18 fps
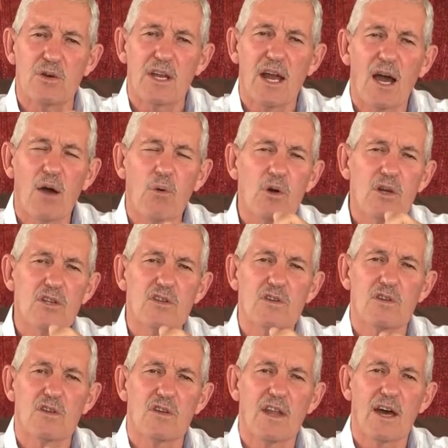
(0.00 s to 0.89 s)
And I want
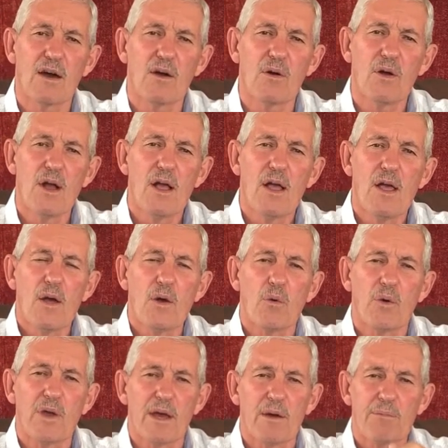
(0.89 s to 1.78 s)
you to know
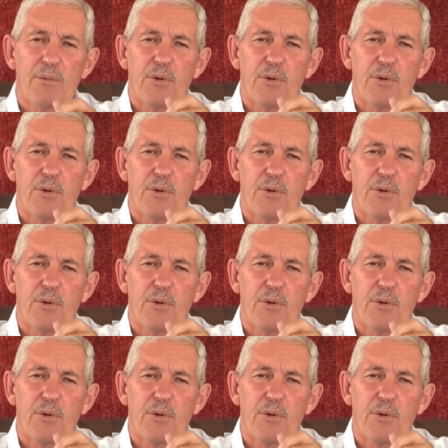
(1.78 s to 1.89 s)
we are